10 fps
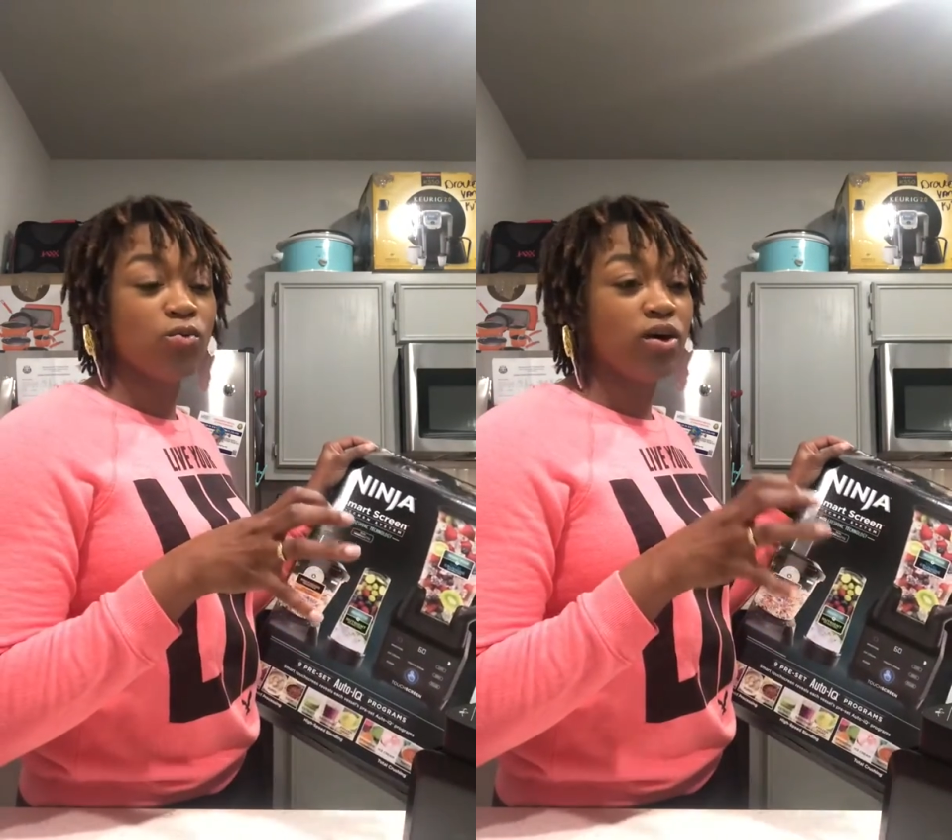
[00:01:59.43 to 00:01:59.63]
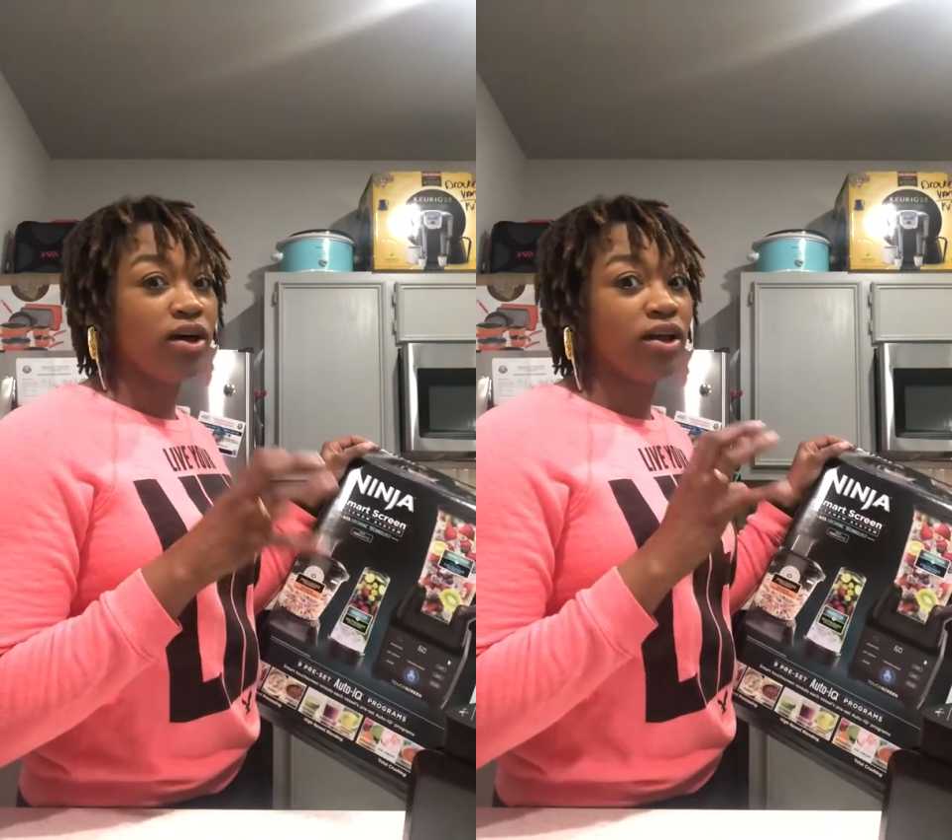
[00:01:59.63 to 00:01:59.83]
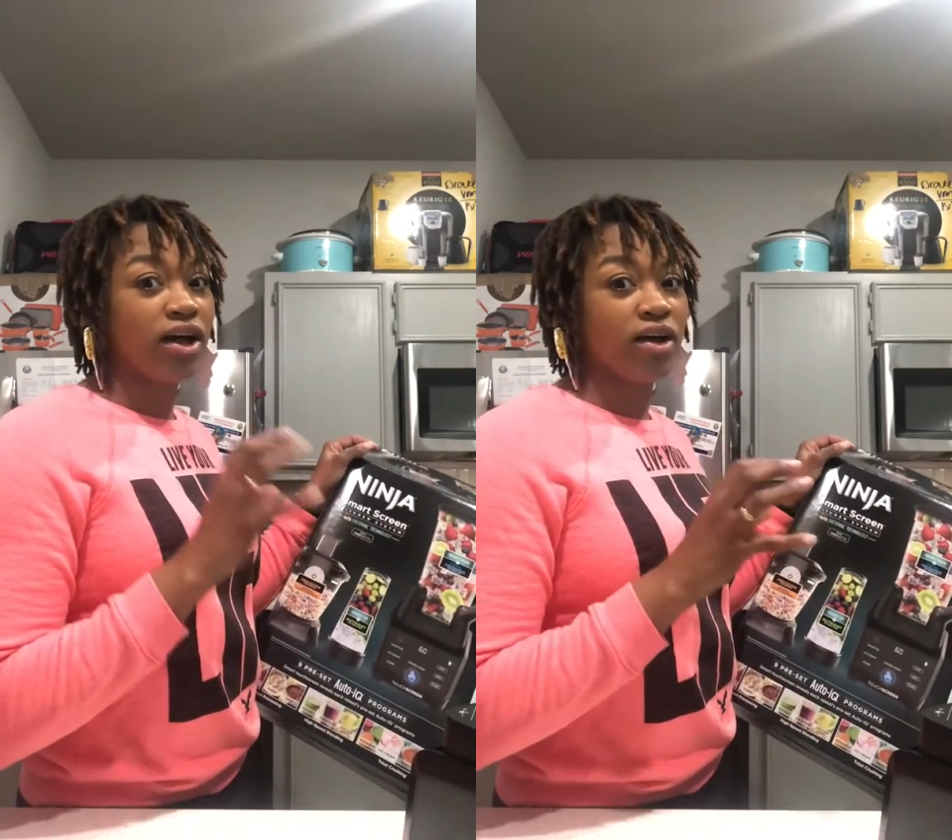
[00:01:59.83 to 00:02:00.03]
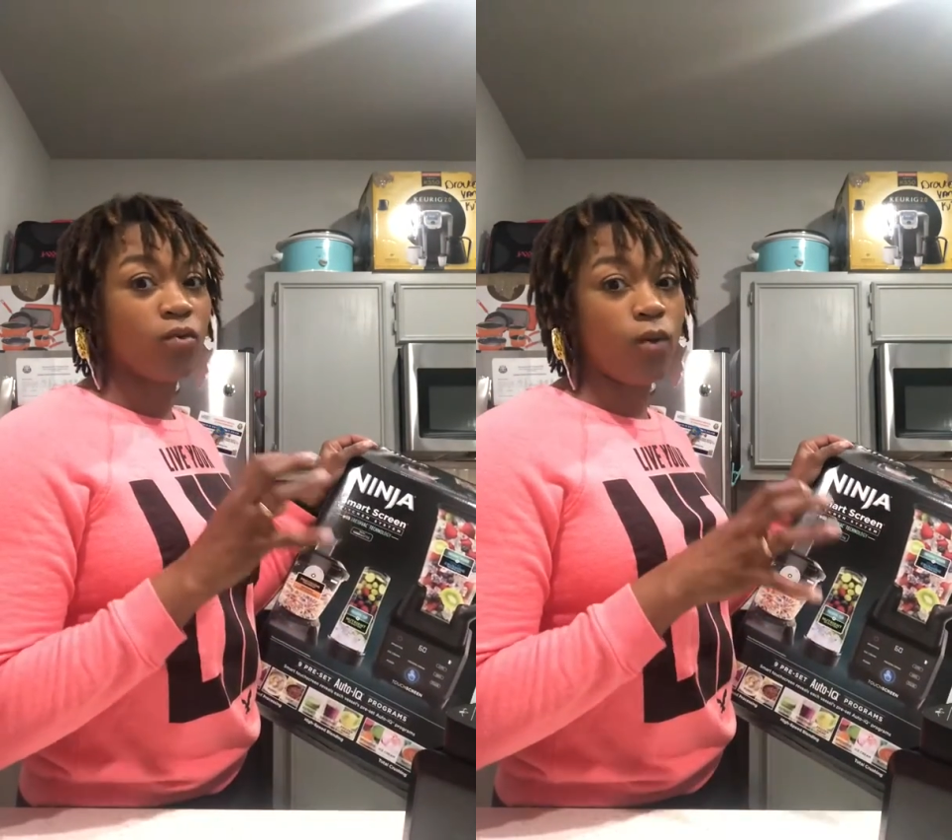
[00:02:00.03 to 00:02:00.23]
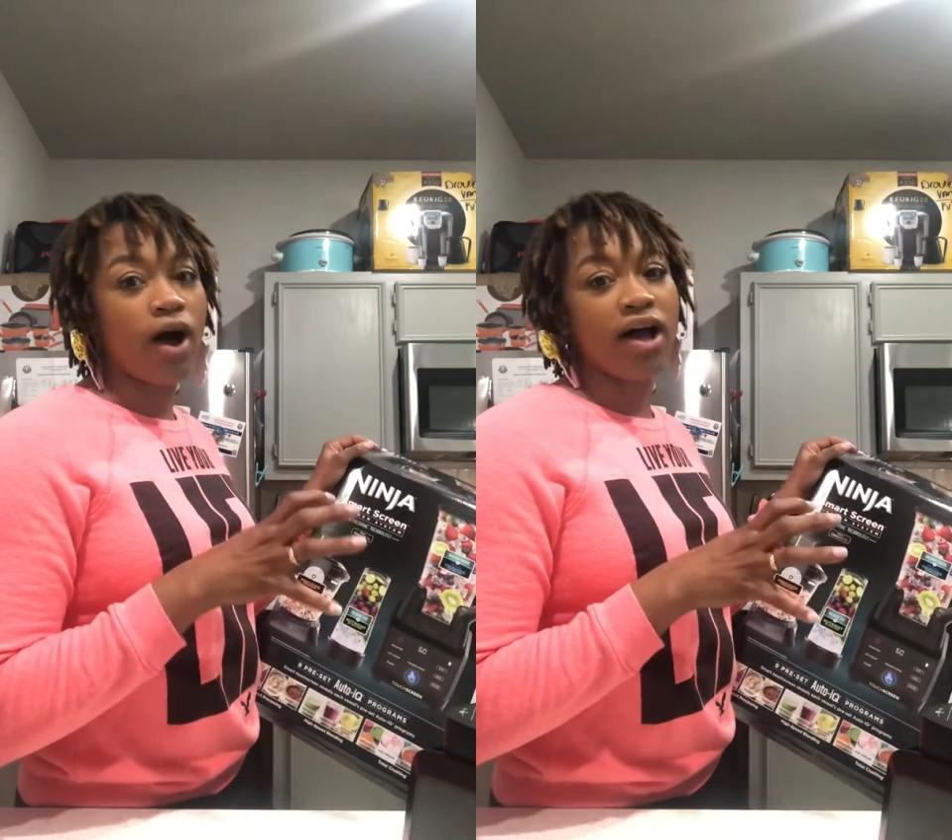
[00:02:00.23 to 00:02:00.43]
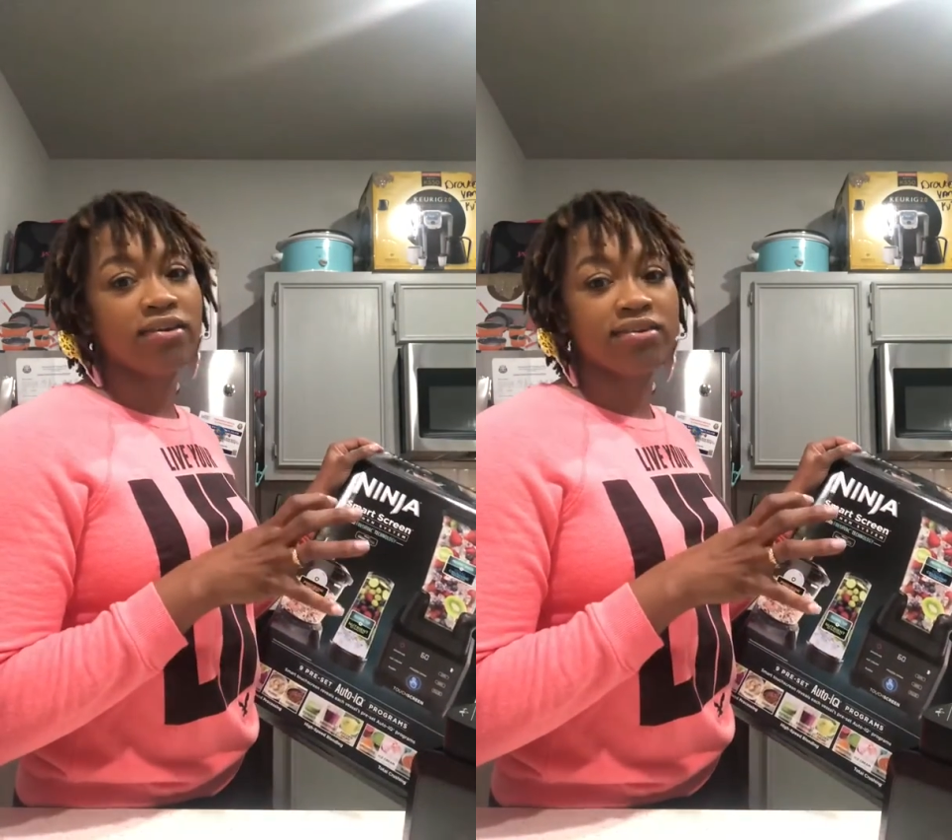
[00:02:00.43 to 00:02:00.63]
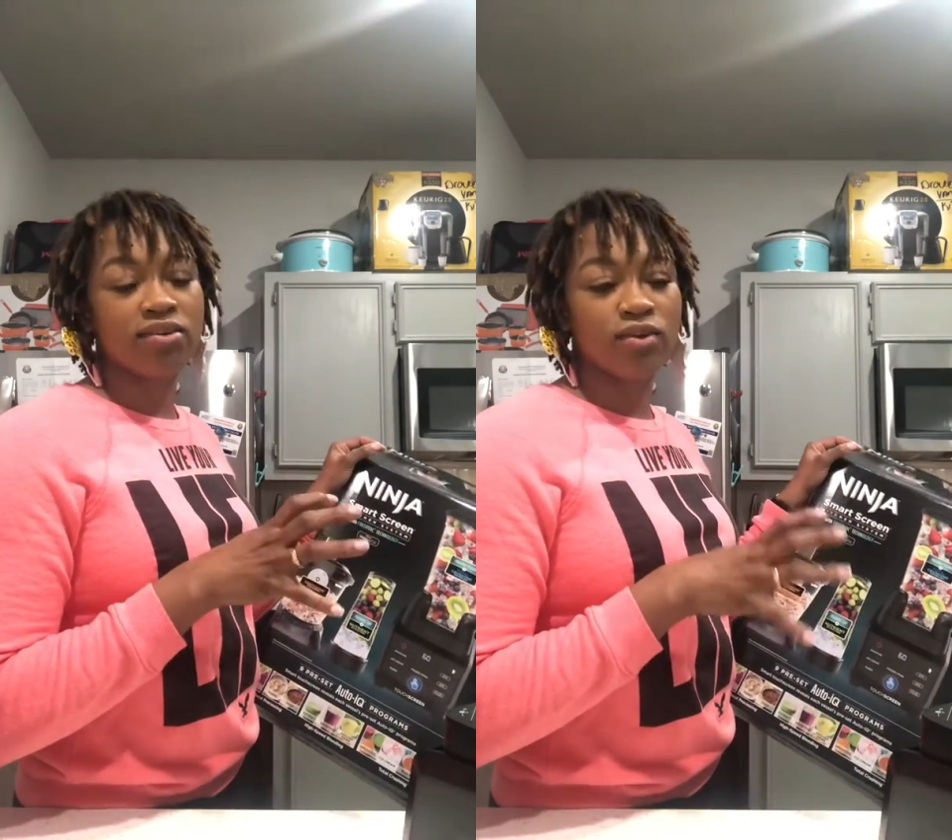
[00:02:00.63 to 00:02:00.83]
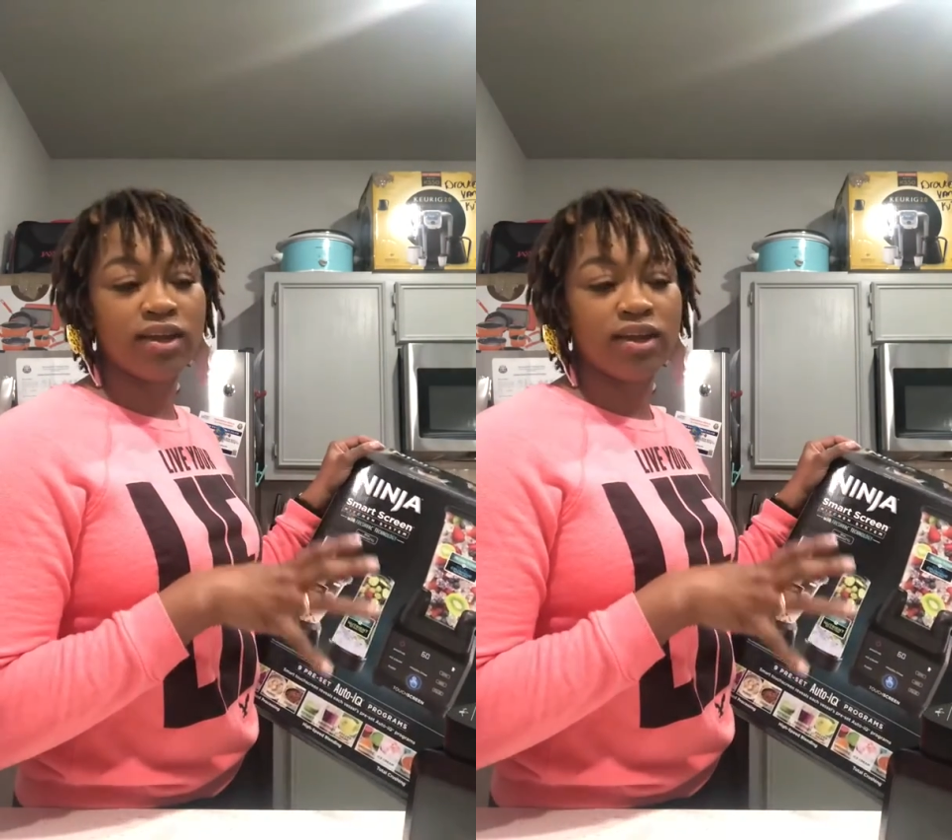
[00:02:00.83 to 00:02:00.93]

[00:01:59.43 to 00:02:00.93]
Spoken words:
lot of watts, so that